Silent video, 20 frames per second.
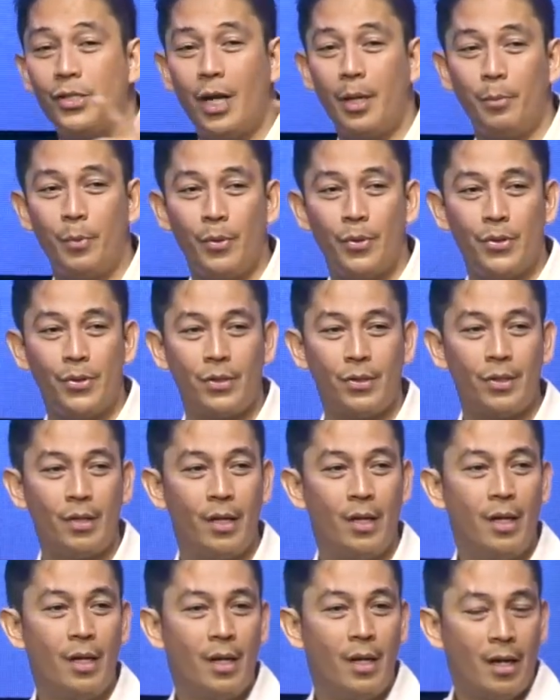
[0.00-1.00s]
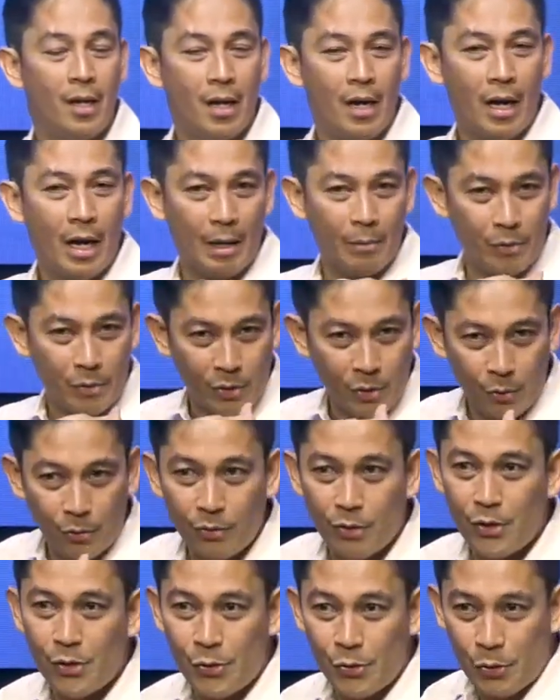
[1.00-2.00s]
the disciples, I've
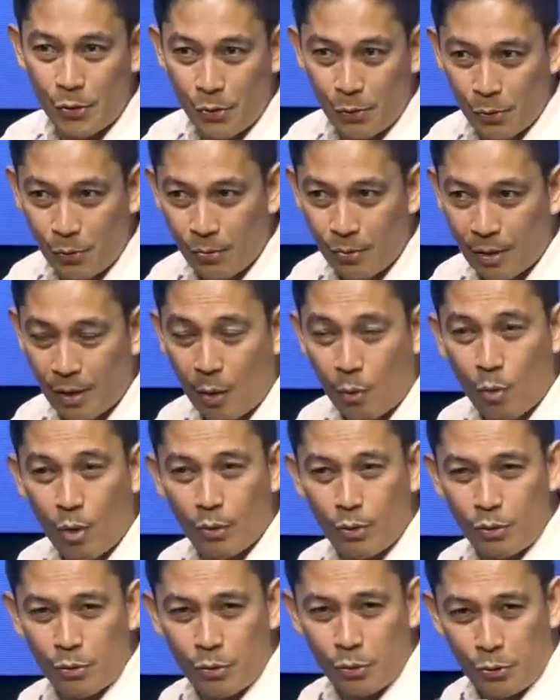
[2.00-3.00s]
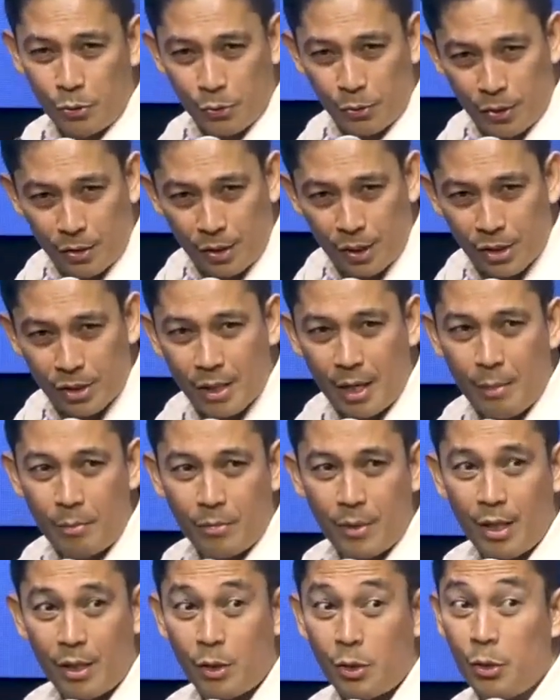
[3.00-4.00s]
shown this to you. I want you to do the
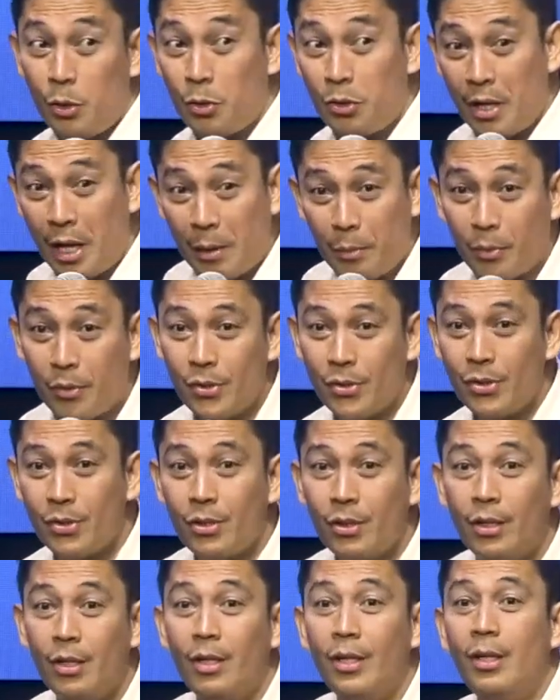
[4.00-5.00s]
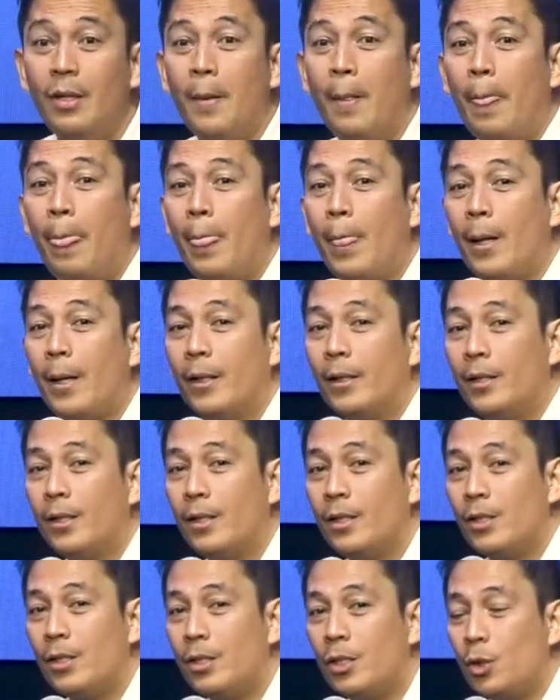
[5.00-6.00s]
same thing to your neighbors,
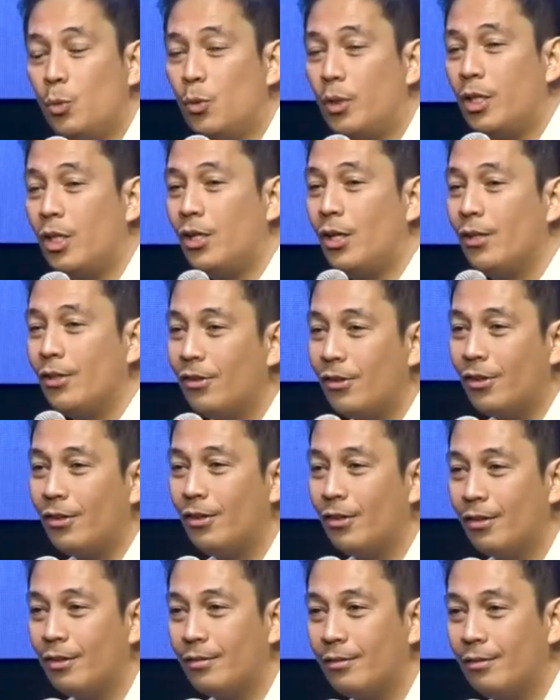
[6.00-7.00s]
to one another.